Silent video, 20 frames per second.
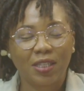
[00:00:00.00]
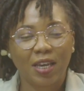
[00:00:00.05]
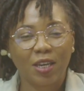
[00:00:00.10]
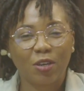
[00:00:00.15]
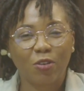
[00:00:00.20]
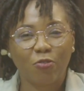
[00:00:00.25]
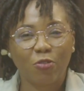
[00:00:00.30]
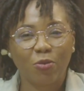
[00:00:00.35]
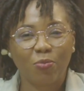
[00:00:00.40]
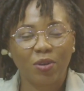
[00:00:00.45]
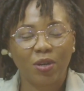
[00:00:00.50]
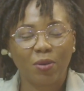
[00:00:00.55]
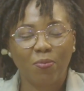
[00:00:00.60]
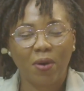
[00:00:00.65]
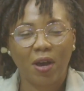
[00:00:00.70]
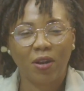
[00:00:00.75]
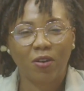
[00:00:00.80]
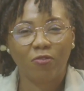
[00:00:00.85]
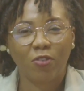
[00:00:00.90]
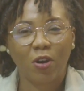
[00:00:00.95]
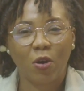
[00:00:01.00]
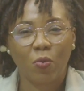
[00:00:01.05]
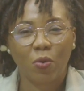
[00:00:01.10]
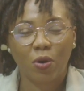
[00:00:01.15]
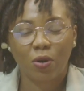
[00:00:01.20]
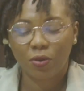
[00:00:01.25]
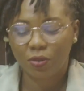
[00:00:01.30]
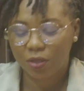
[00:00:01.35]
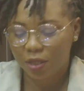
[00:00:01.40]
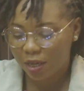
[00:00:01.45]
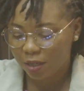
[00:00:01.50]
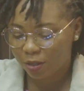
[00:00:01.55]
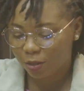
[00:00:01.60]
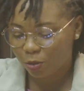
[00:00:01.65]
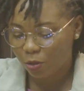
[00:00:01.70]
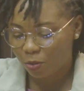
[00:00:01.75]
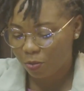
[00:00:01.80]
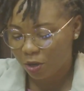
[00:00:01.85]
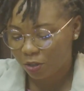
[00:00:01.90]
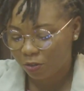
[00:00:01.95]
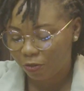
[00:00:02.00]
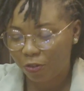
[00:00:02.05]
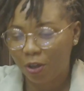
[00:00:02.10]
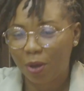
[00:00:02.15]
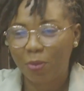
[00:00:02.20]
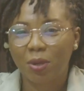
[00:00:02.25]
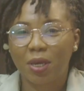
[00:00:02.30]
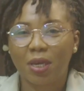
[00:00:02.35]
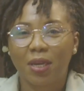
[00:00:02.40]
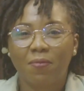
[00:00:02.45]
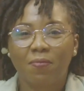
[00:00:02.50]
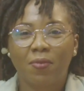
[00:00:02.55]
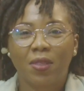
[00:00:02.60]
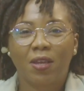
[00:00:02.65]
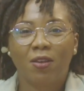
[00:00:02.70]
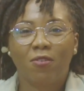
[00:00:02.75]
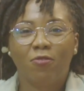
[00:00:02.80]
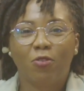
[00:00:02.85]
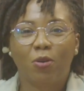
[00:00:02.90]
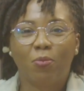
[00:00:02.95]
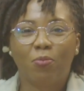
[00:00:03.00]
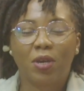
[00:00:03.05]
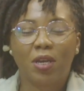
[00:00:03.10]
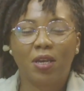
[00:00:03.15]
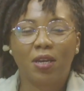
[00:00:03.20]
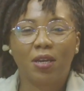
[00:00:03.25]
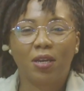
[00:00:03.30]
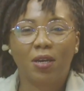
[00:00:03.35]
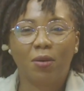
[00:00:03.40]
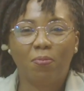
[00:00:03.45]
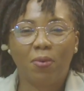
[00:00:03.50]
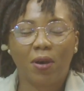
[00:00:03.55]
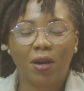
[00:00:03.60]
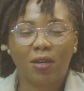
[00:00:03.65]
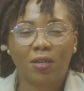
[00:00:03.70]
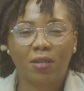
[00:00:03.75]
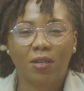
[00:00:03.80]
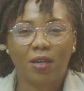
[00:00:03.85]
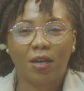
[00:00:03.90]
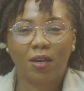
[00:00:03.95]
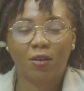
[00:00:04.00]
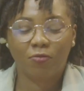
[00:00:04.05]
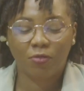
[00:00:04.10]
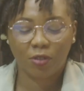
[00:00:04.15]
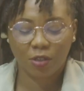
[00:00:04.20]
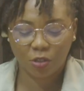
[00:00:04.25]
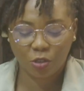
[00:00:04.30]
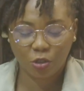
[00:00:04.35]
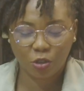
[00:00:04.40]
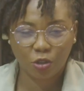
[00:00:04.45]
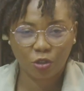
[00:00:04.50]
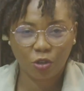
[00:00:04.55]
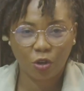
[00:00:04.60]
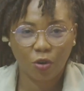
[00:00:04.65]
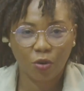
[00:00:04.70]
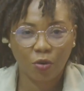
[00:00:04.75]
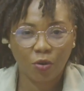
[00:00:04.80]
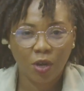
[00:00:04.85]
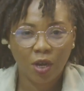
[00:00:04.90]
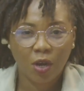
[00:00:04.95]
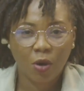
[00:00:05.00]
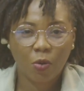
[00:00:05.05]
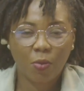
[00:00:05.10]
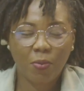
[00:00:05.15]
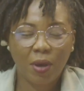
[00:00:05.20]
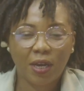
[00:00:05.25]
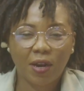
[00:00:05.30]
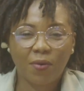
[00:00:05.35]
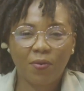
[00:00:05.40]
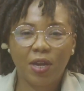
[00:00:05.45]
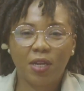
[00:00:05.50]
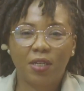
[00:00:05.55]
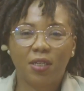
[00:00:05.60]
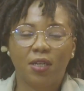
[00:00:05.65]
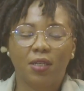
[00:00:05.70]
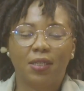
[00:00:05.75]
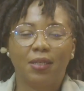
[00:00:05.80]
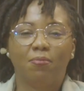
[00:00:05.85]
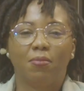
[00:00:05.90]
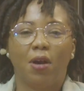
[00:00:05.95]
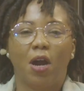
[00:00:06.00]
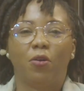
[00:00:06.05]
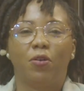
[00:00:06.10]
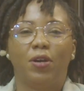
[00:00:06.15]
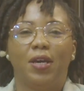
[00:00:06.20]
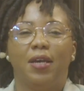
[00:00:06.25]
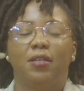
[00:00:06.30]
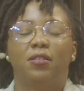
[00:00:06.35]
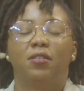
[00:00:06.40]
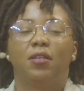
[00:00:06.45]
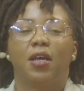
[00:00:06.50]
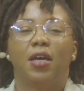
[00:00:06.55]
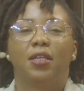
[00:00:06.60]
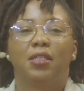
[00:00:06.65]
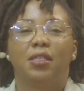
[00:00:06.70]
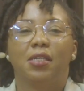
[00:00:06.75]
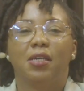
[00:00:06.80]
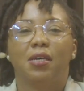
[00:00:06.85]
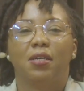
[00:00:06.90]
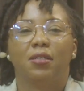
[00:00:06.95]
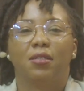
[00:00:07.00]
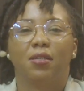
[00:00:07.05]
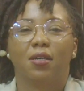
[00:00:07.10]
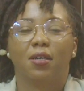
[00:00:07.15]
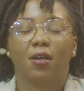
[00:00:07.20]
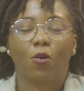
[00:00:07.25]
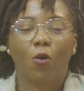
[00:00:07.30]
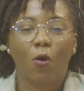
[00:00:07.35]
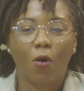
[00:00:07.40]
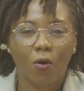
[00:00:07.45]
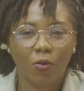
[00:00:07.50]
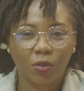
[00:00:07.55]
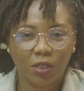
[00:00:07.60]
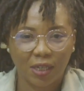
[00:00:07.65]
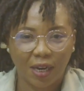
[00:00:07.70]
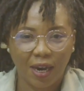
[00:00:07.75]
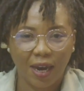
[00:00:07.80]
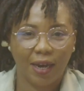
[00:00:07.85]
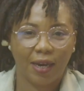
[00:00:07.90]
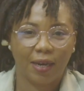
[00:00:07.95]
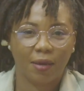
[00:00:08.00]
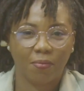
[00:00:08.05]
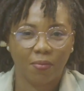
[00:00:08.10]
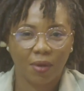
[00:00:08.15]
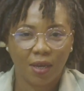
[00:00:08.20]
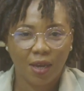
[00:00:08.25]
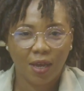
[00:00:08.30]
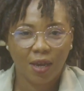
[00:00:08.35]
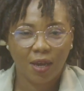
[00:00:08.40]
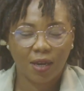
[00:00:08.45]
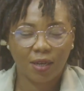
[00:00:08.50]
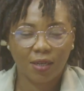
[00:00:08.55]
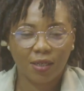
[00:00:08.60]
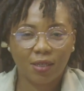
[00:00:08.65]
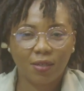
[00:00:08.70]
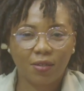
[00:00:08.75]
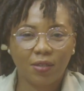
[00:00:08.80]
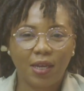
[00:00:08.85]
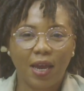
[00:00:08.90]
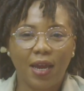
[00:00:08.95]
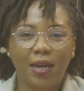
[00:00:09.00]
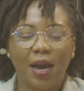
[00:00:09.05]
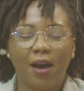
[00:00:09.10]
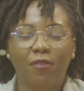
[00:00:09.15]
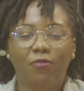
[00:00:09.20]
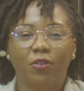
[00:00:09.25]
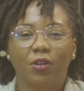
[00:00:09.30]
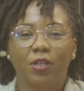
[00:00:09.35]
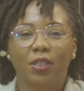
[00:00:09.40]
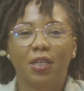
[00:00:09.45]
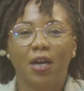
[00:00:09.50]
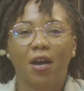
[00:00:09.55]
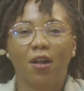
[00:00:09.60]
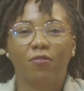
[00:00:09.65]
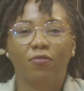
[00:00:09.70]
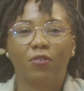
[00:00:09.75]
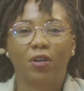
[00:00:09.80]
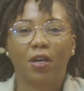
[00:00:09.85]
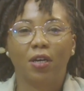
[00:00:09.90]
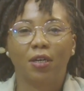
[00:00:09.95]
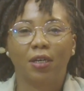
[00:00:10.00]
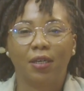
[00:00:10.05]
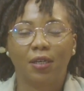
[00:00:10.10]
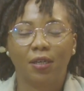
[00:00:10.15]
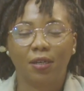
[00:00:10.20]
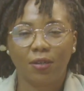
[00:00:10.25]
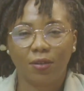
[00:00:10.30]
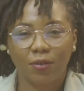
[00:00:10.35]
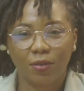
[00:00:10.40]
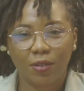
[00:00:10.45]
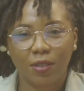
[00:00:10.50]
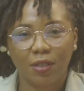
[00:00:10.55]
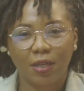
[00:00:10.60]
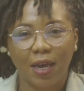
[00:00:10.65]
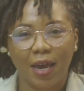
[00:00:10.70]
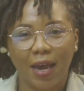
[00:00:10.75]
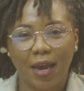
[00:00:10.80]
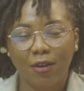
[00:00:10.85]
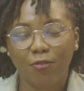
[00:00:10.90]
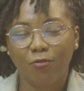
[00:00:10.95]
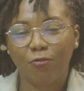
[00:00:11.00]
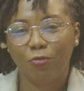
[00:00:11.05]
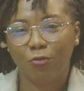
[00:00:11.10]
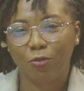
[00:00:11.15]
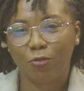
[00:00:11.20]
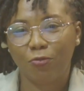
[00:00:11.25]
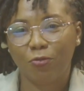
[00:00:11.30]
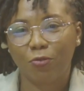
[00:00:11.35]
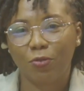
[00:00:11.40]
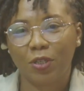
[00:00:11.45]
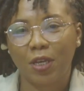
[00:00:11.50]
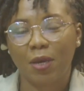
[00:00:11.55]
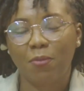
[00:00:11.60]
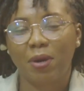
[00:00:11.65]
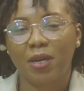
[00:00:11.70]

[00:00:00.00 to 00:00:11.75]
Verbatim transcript: Thank you for being a part of our world. Thank right. you so much, Femi, for being a part of this show. We'll make a return tomorrow. 8.30 is the call time. Until then, have for yourself a good and fruitful day.